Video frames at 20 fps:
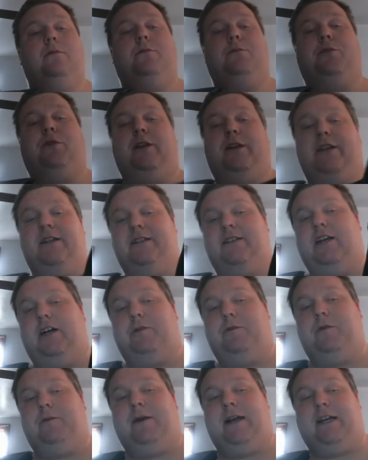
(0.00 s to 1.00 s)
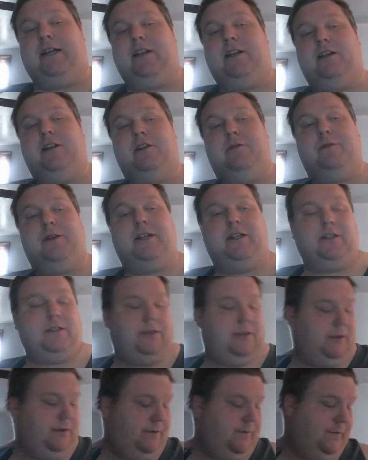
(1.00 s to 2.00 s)
putting this helmet back into the
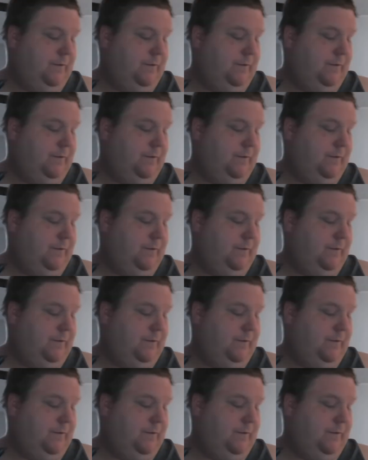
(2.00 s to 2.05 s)
mix.